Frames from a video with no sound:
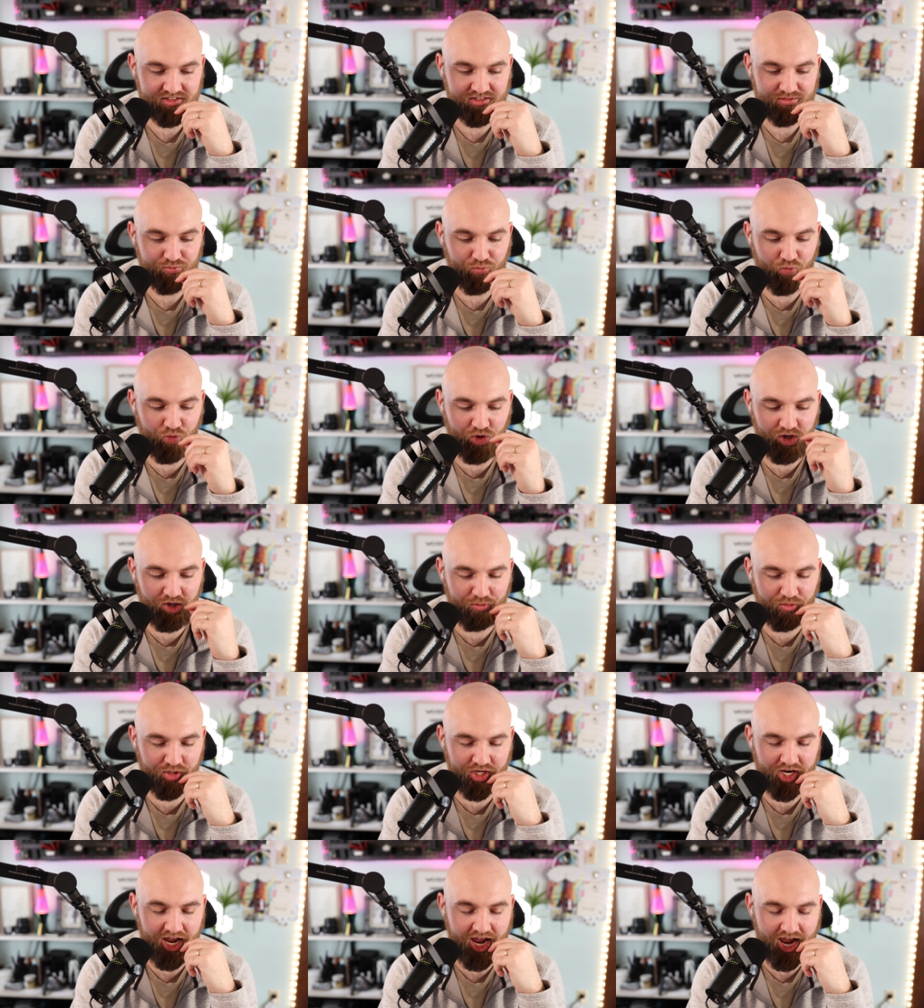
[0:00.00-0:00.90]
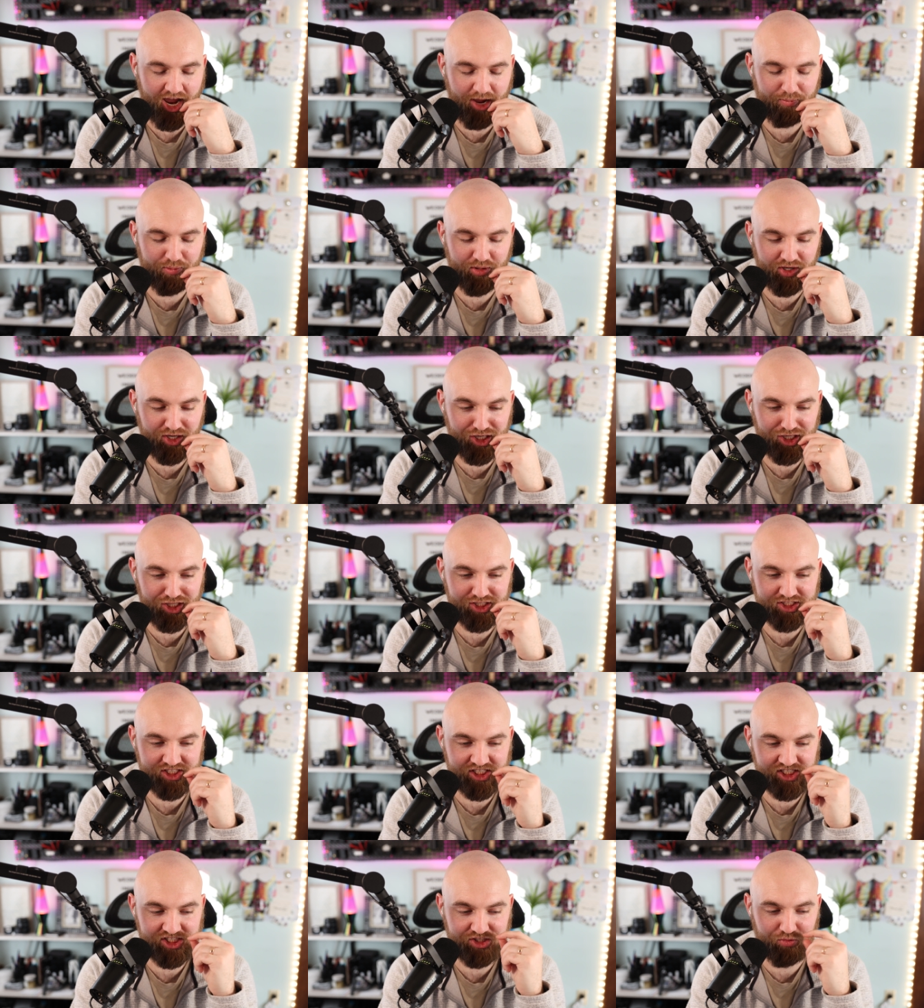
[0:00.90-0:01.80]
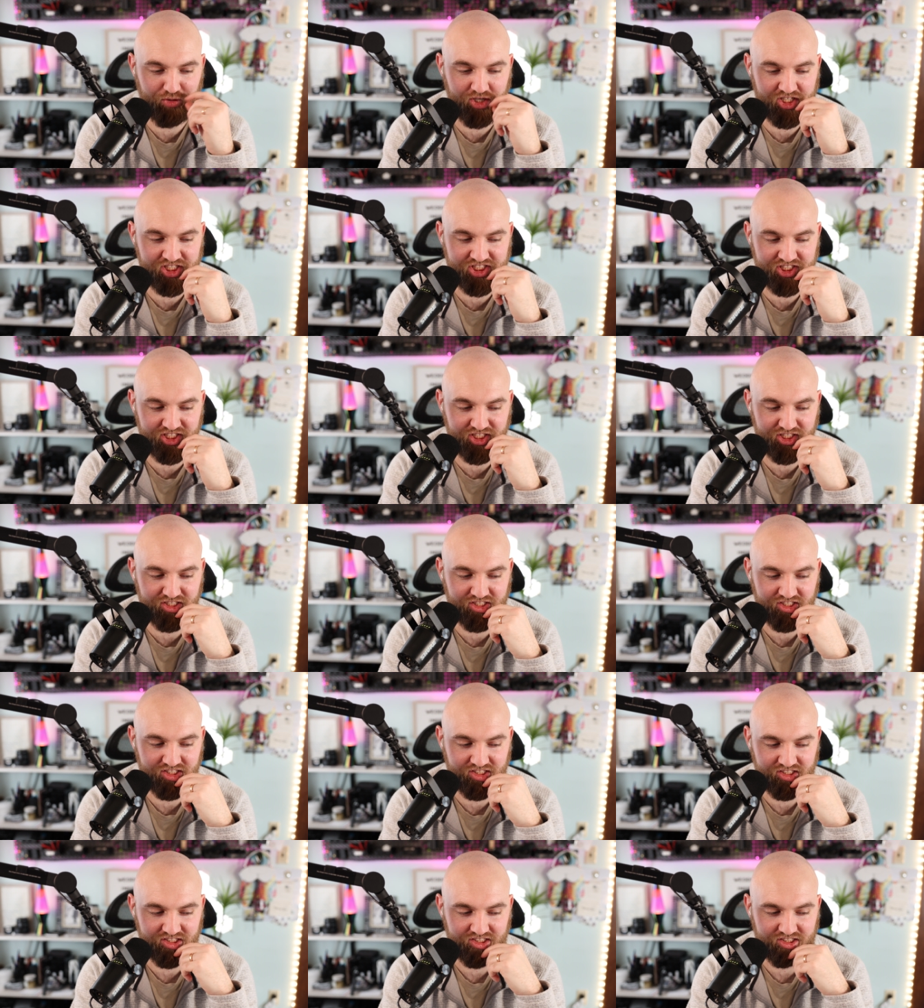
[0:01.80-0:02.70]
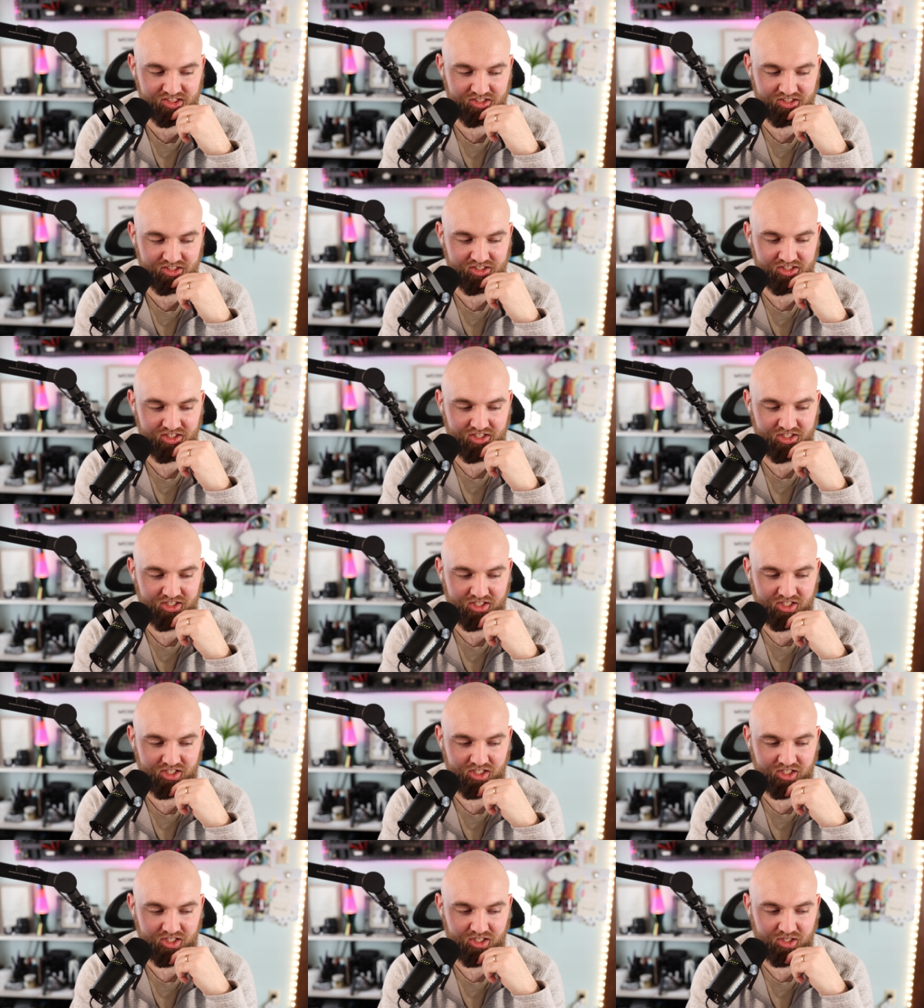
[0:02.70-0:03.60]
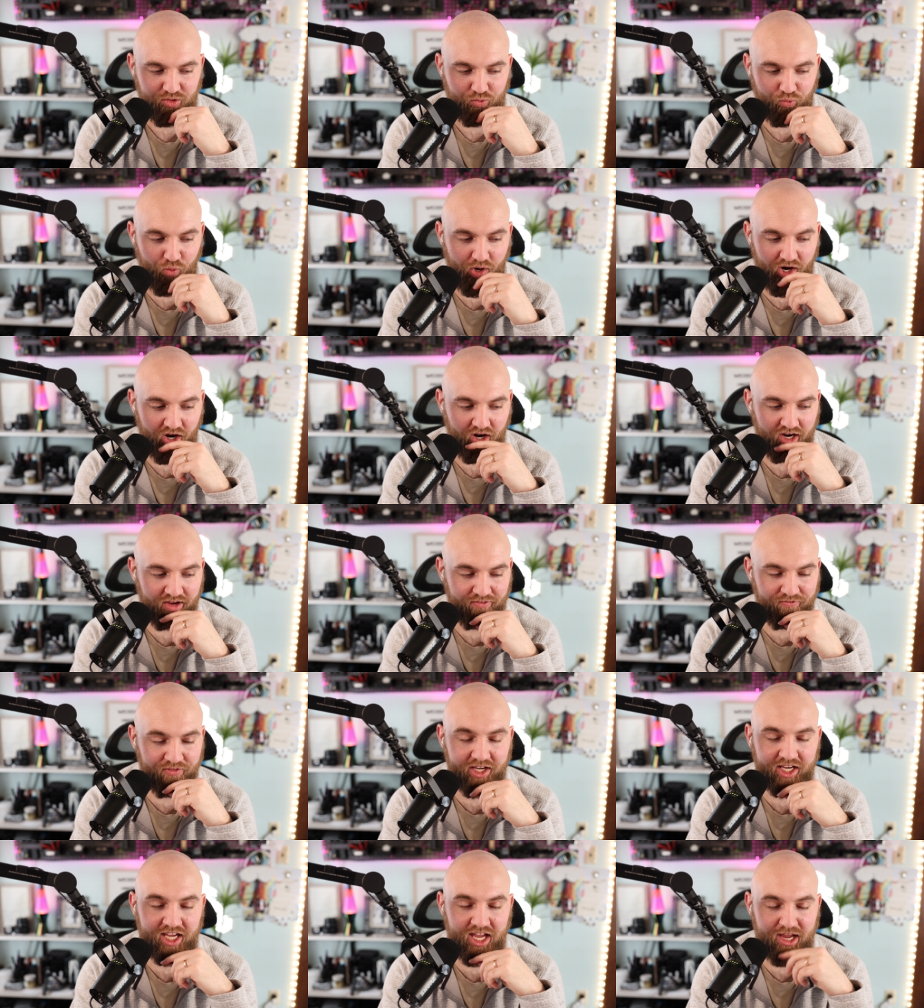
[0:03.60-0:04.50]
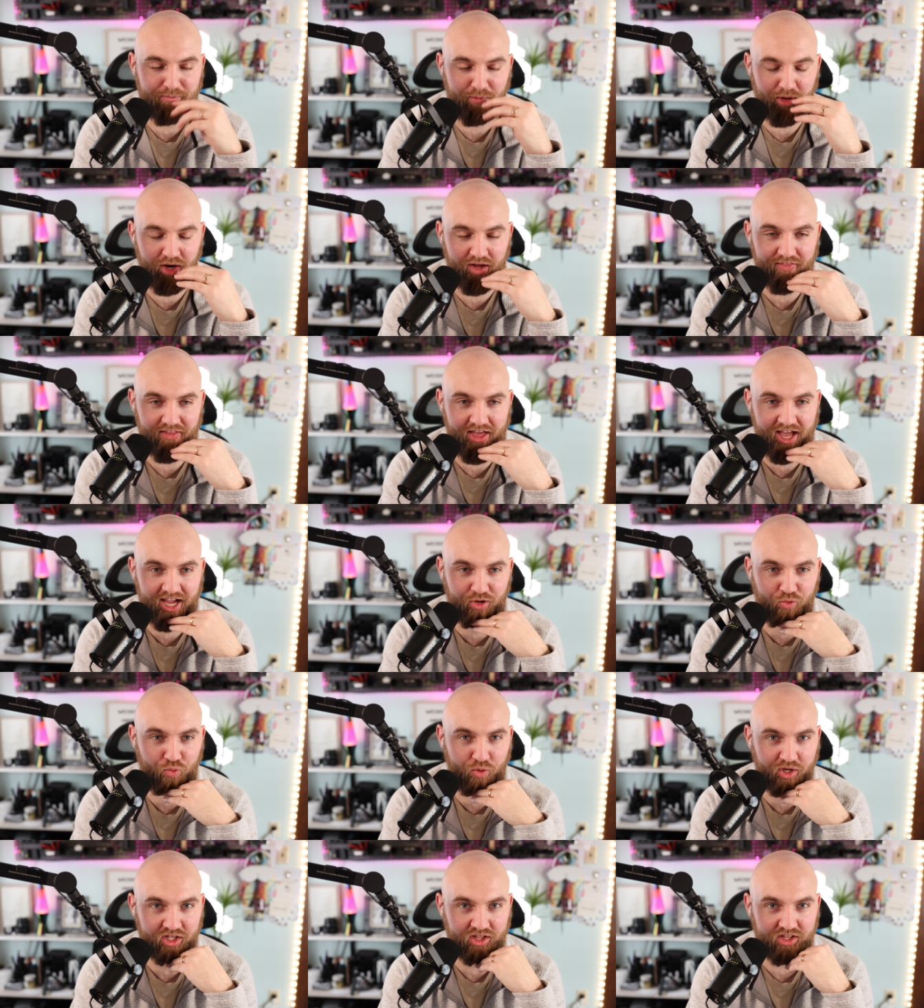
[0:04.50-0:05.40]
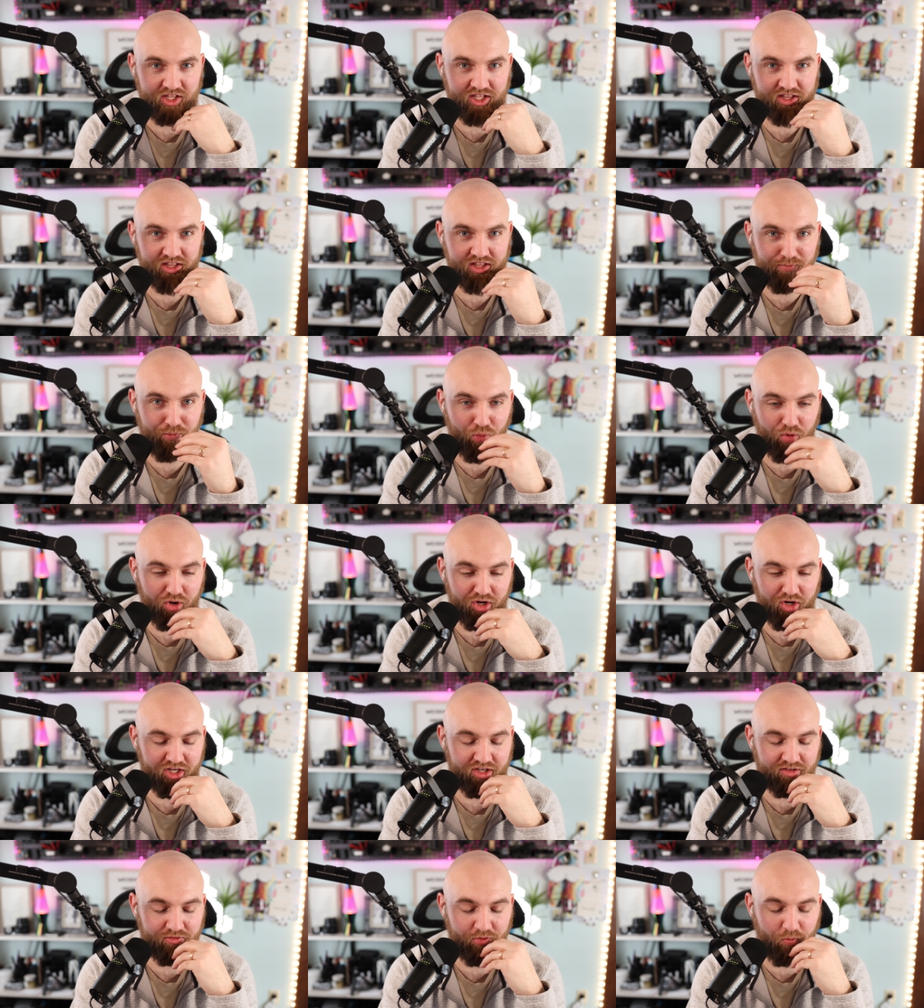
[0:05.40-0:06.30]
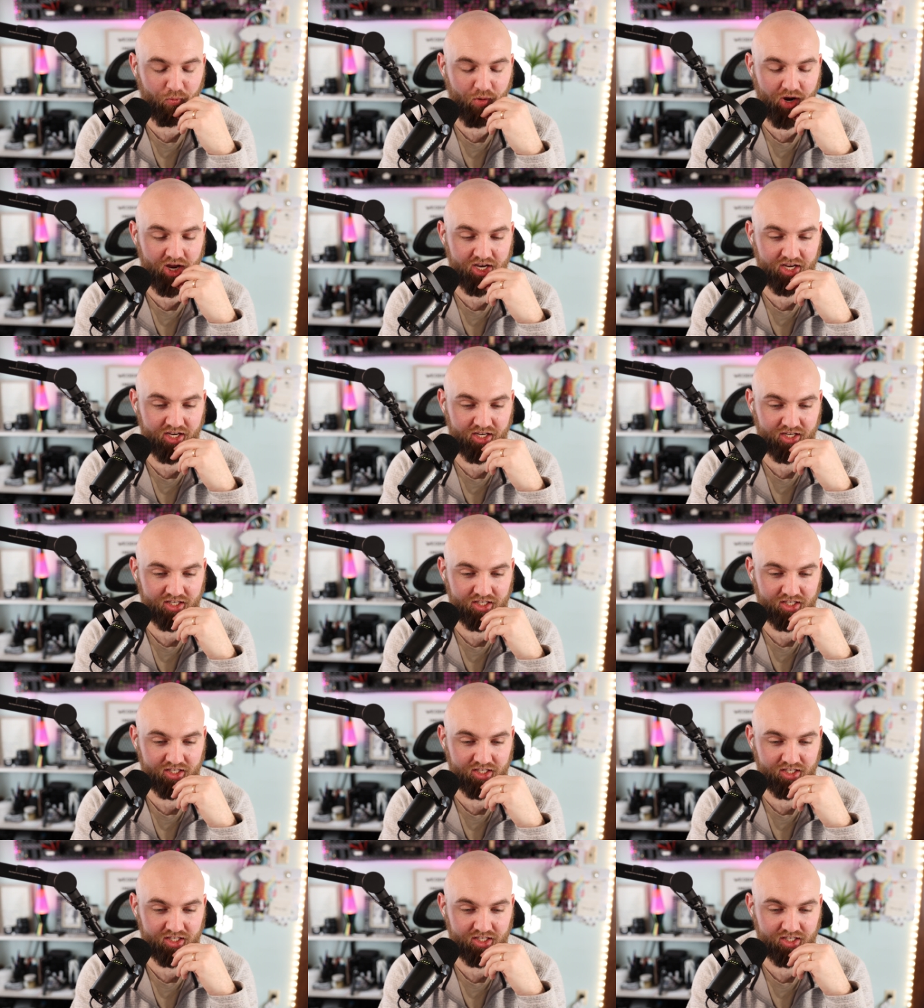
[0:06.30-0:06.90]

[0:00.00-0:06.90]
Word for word: what would happen in a situation where if it came on that quickly the morning of a wedding